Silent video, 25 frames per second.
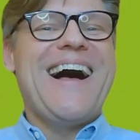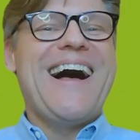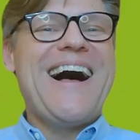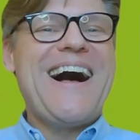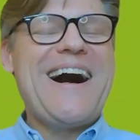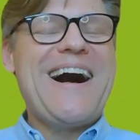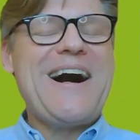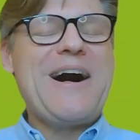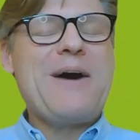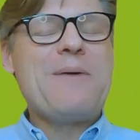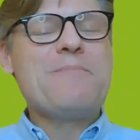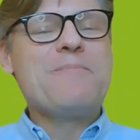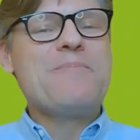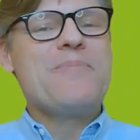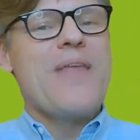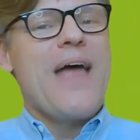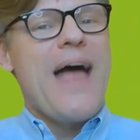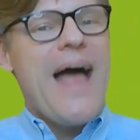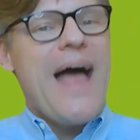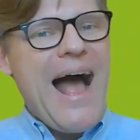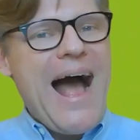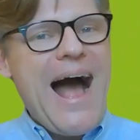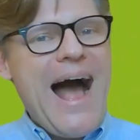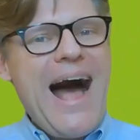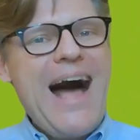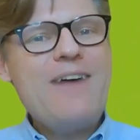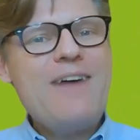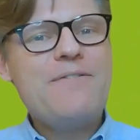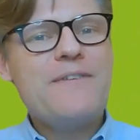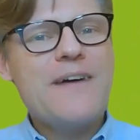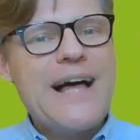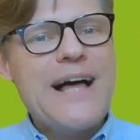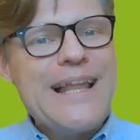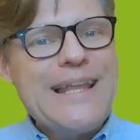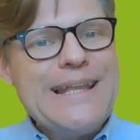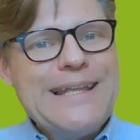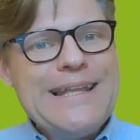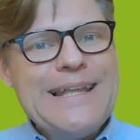have
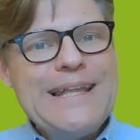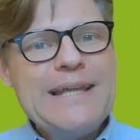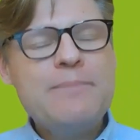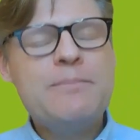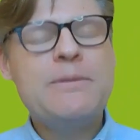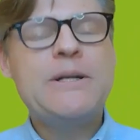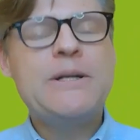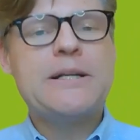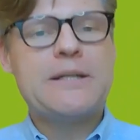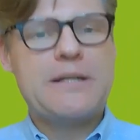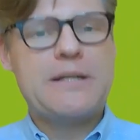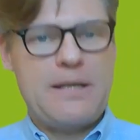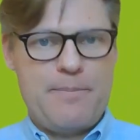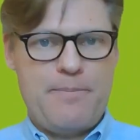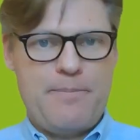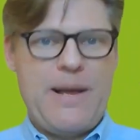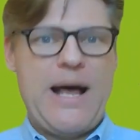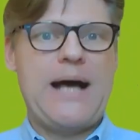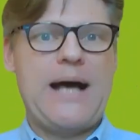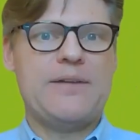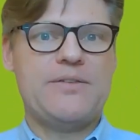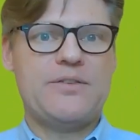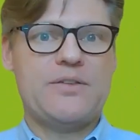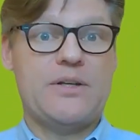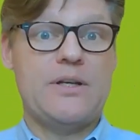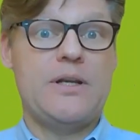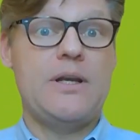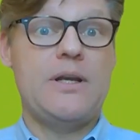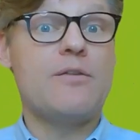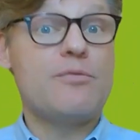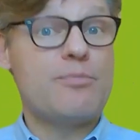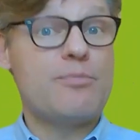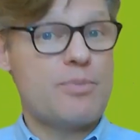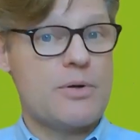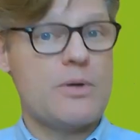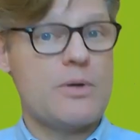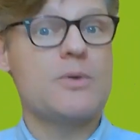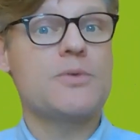a limited capacity
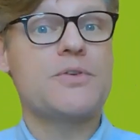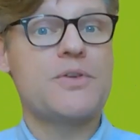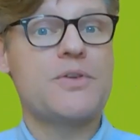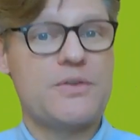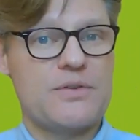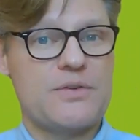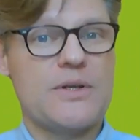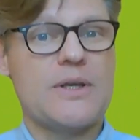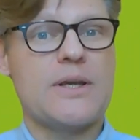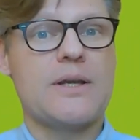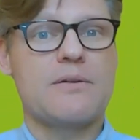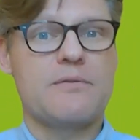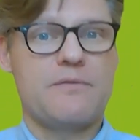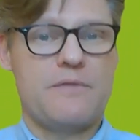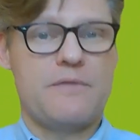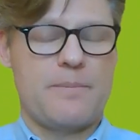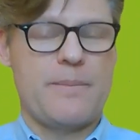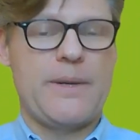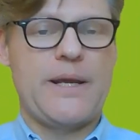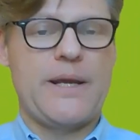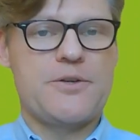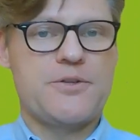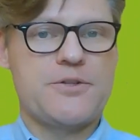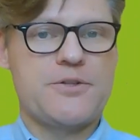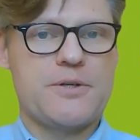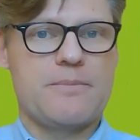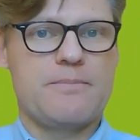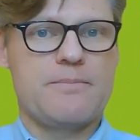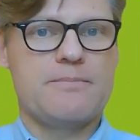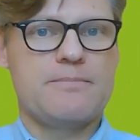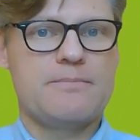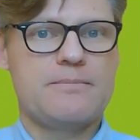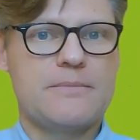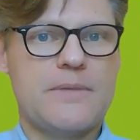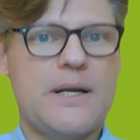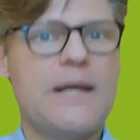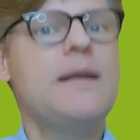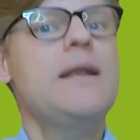of processing information,
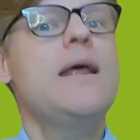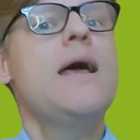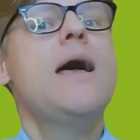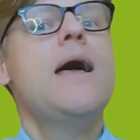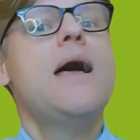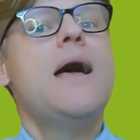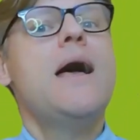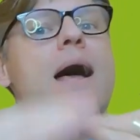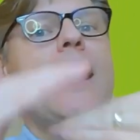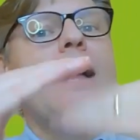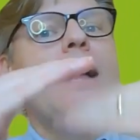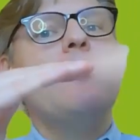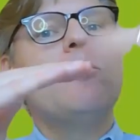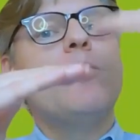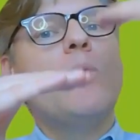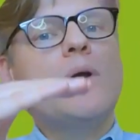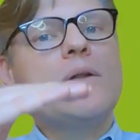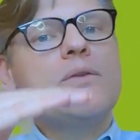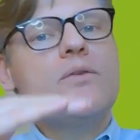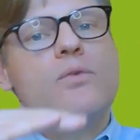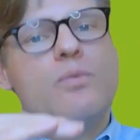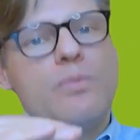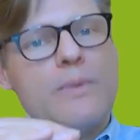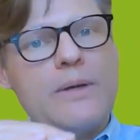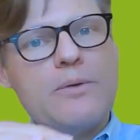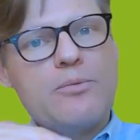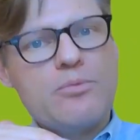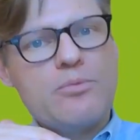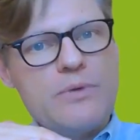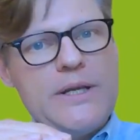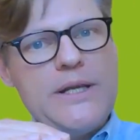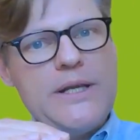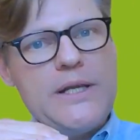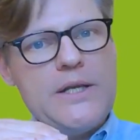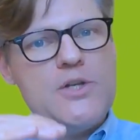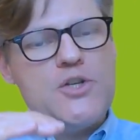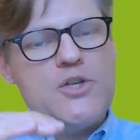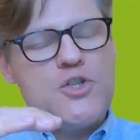right? And once we
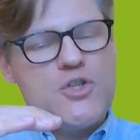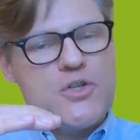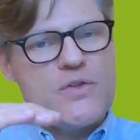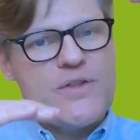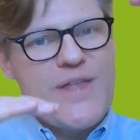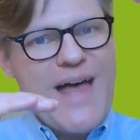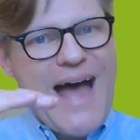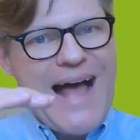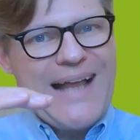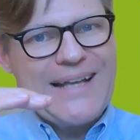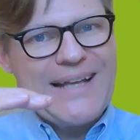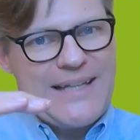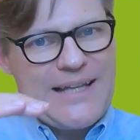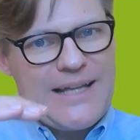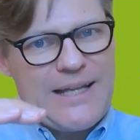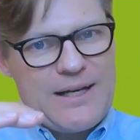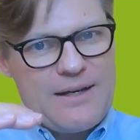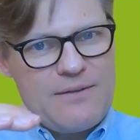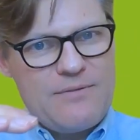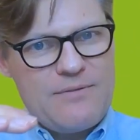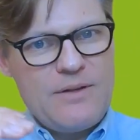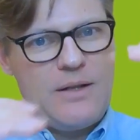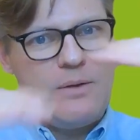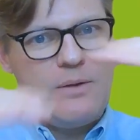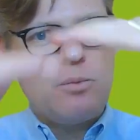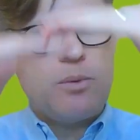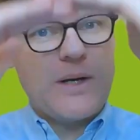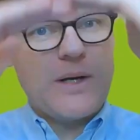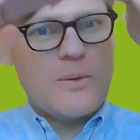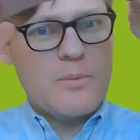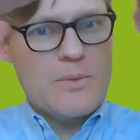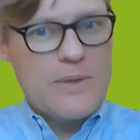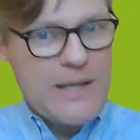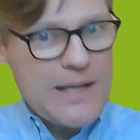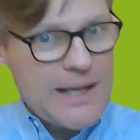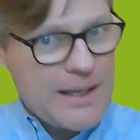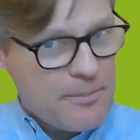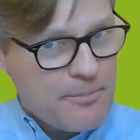reach that level where
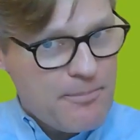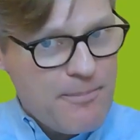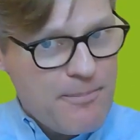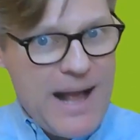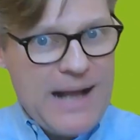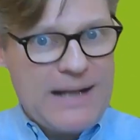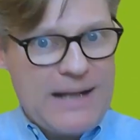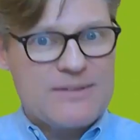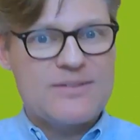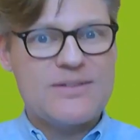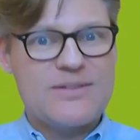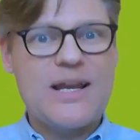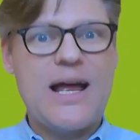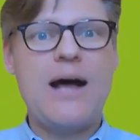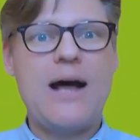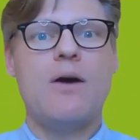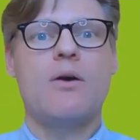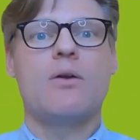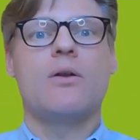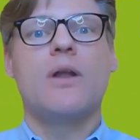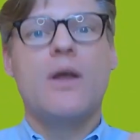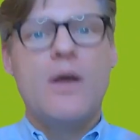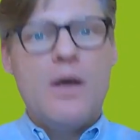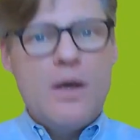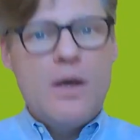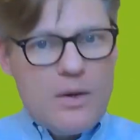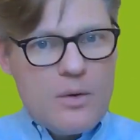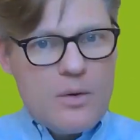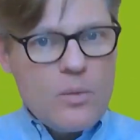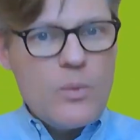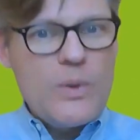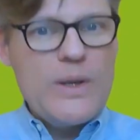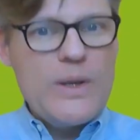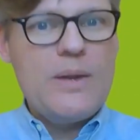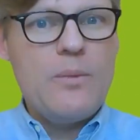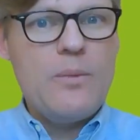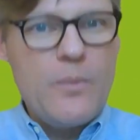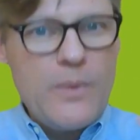we're like maxed out,
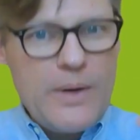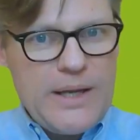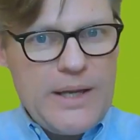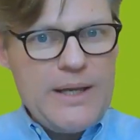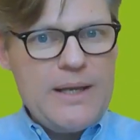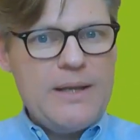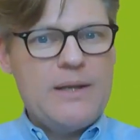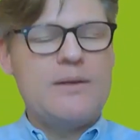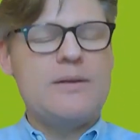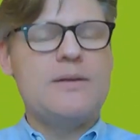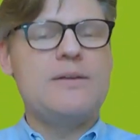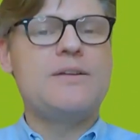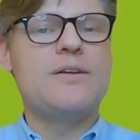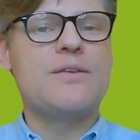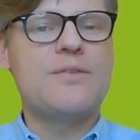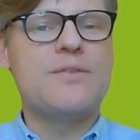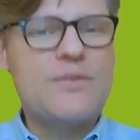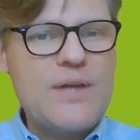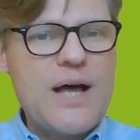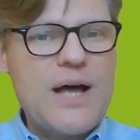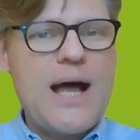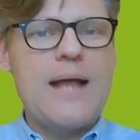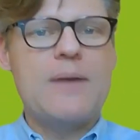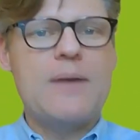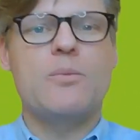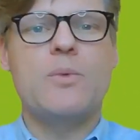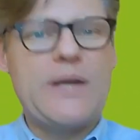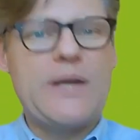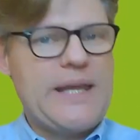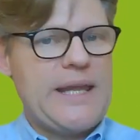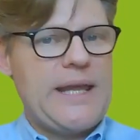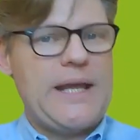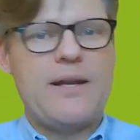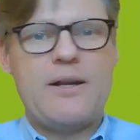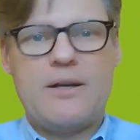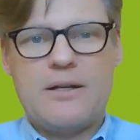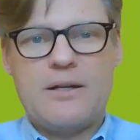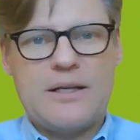we decide we
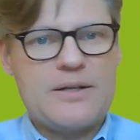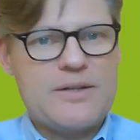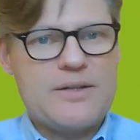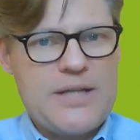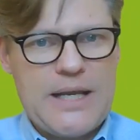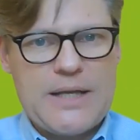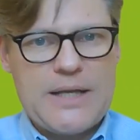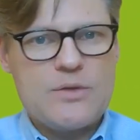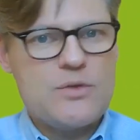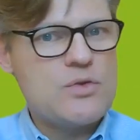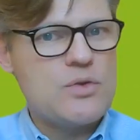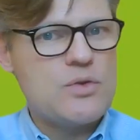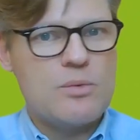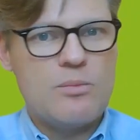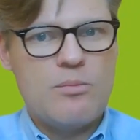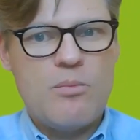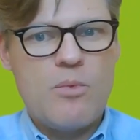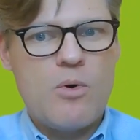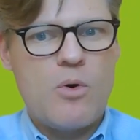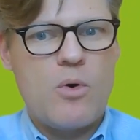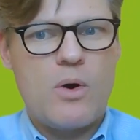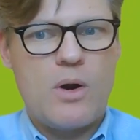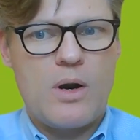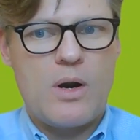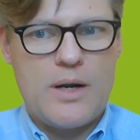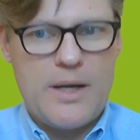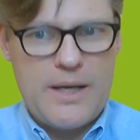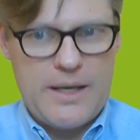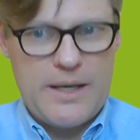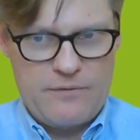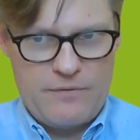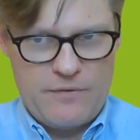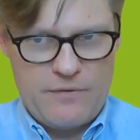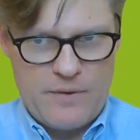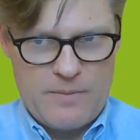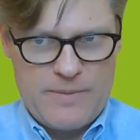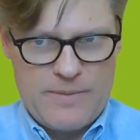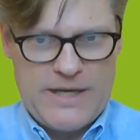cannot attend to more
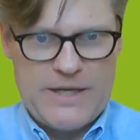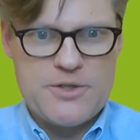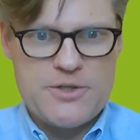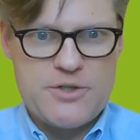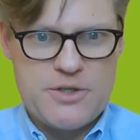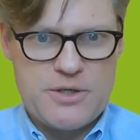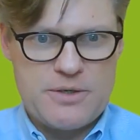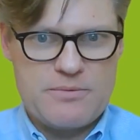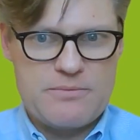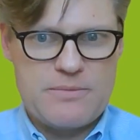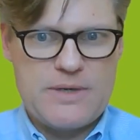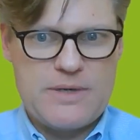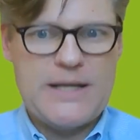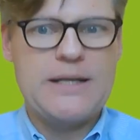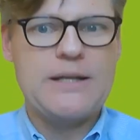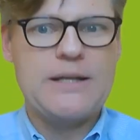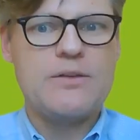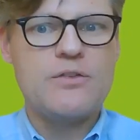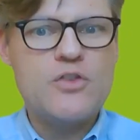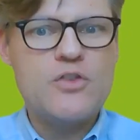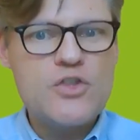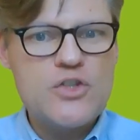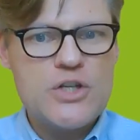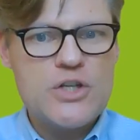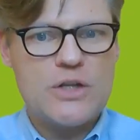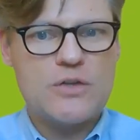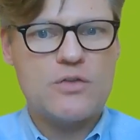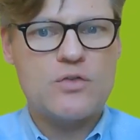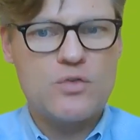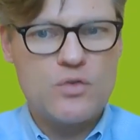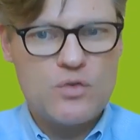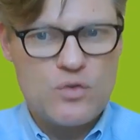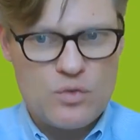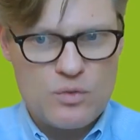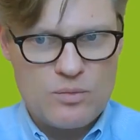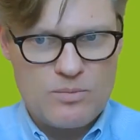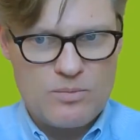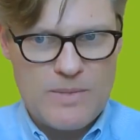information, right? It's
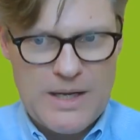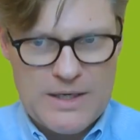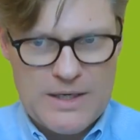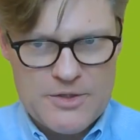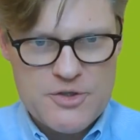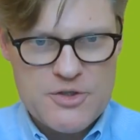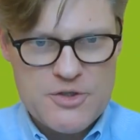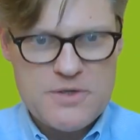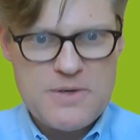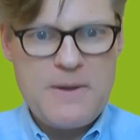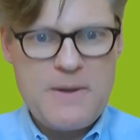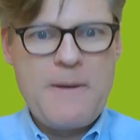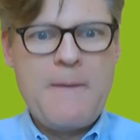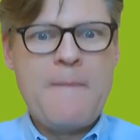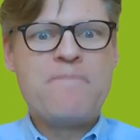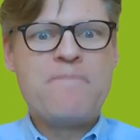just too much.